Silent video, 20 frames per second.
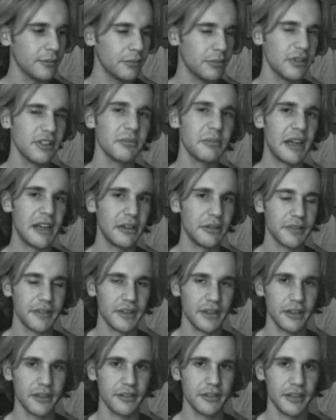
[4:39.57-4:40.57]
Put them out
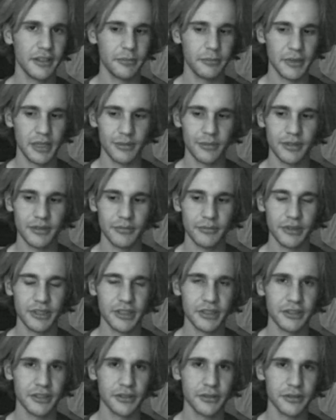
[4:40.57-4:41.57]
there, and then maybe we
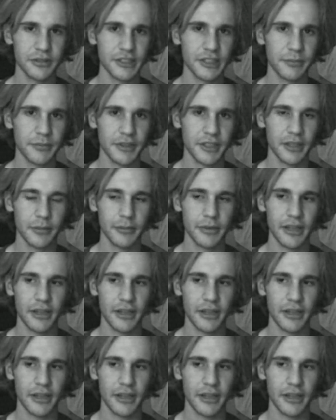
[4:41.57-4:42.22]
can do something